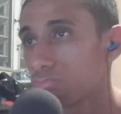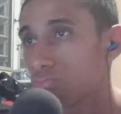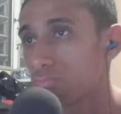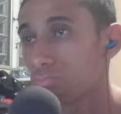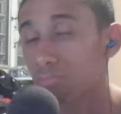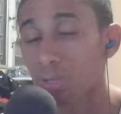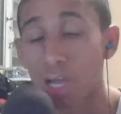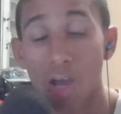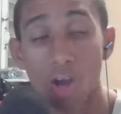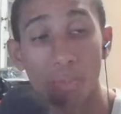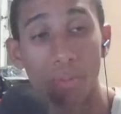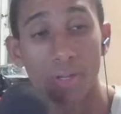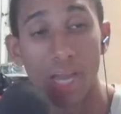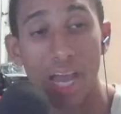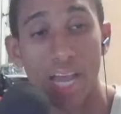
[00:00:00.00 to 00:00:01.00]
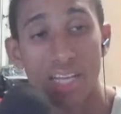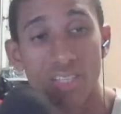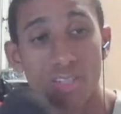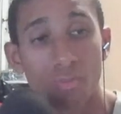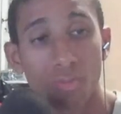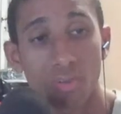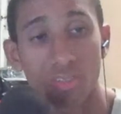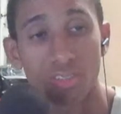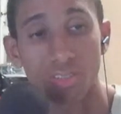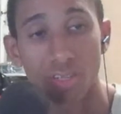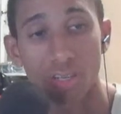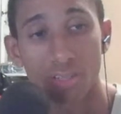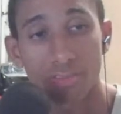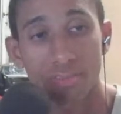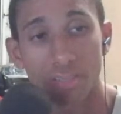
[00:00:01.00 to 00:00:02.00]
I hope it has more stuff.
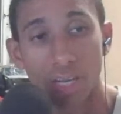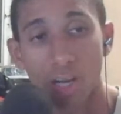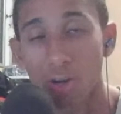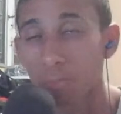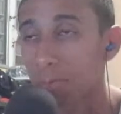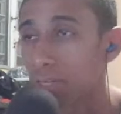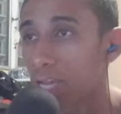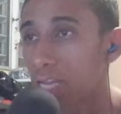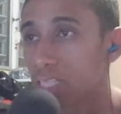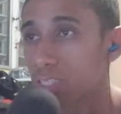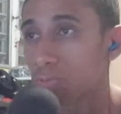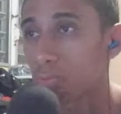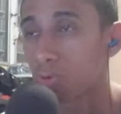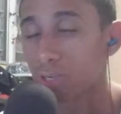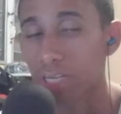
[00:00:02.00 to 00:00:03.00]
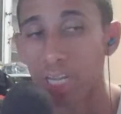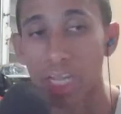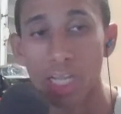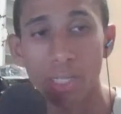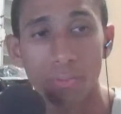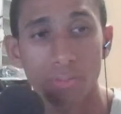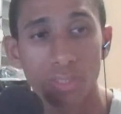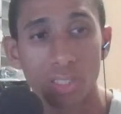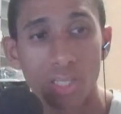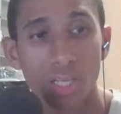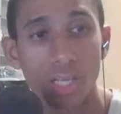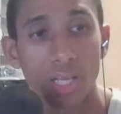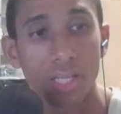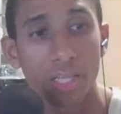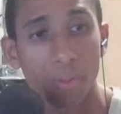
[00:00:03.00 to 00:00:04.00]
I hope it has more games.
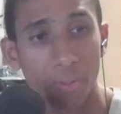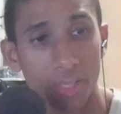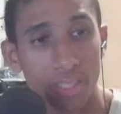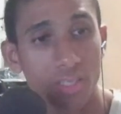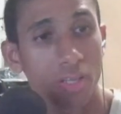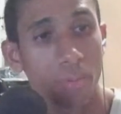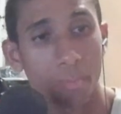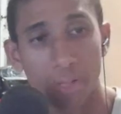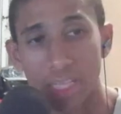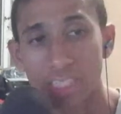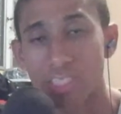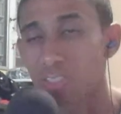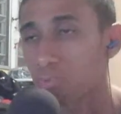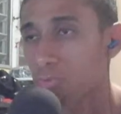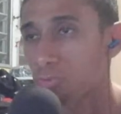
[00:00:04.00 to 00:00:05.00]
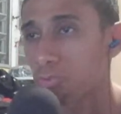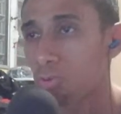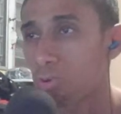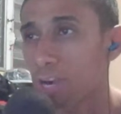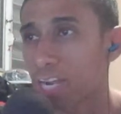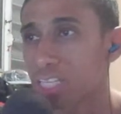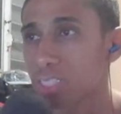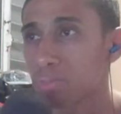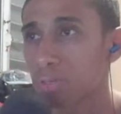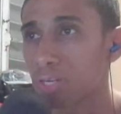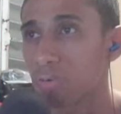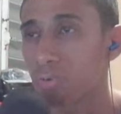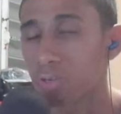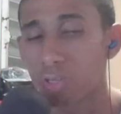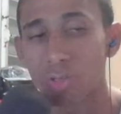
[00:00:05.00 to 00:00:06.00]
The PlayStation 4 has been a
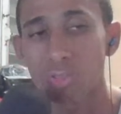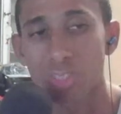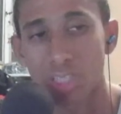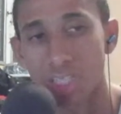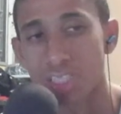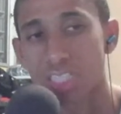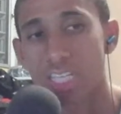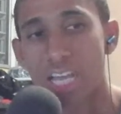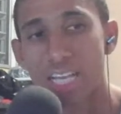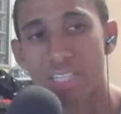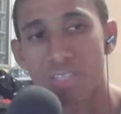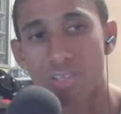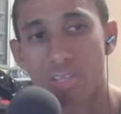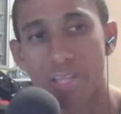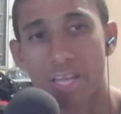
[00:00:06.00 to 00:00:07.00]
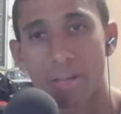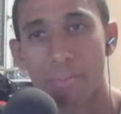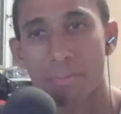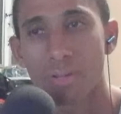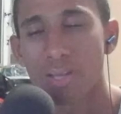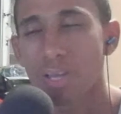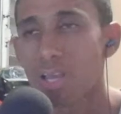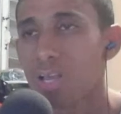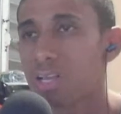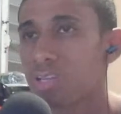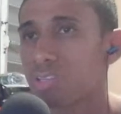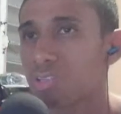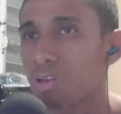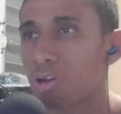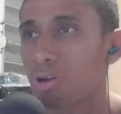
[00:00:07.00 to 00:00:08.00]
huge success to them.
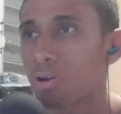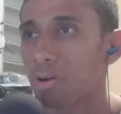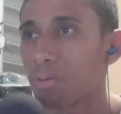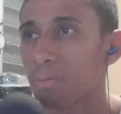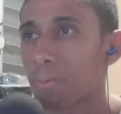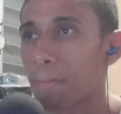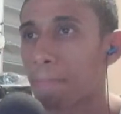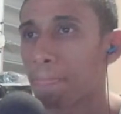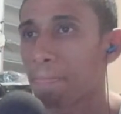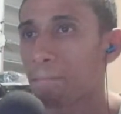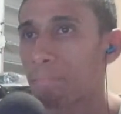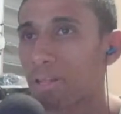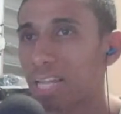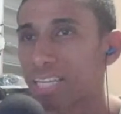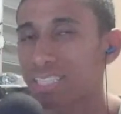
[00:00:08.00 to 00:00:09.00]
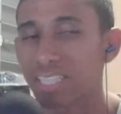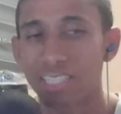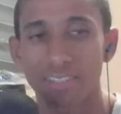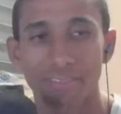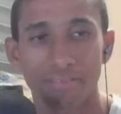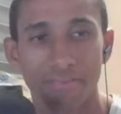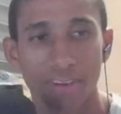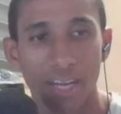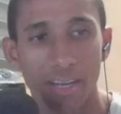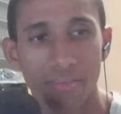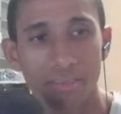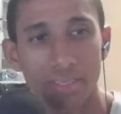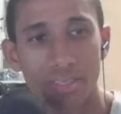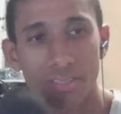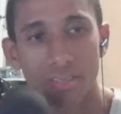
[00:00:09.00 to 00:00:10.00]
So PlayStation 5
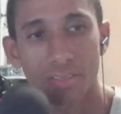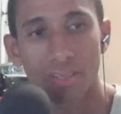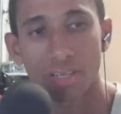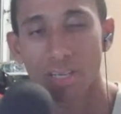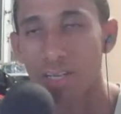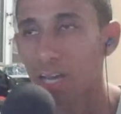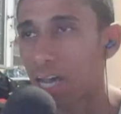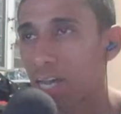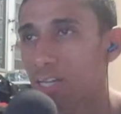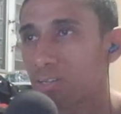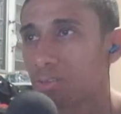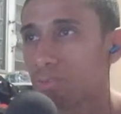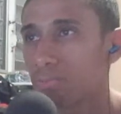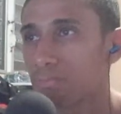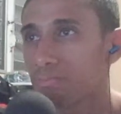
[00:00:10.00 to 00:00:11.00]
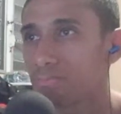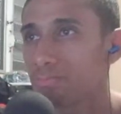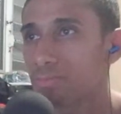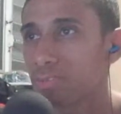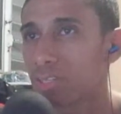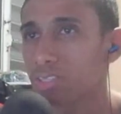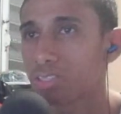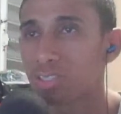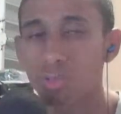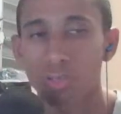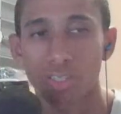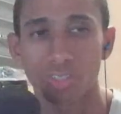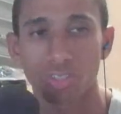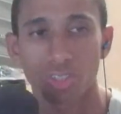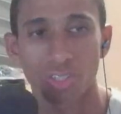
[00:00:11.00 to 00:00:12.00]
is there's no
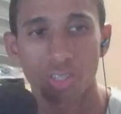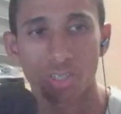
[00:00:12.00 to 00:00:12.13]
concern